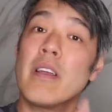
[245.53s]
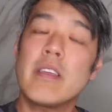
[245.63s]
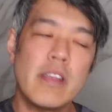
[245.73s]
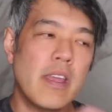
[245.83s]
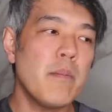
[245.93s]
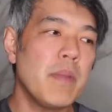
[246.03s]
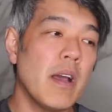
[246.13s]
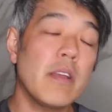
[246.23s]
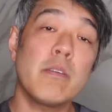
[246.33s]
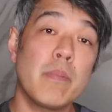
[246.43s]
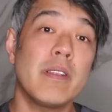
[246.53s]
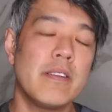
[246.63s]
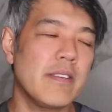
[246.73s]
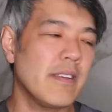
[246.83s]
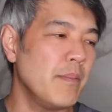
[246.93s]
Like, it can be argued, but
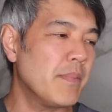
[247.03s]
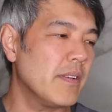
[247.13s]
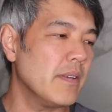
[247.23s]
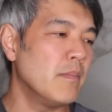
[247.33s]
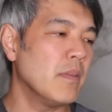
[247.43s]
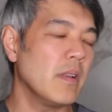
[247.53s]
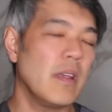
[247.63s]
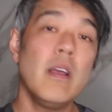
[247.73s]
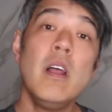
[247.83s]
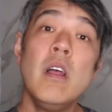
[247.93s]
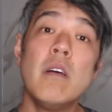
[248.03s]
let's keep this simple, yeah?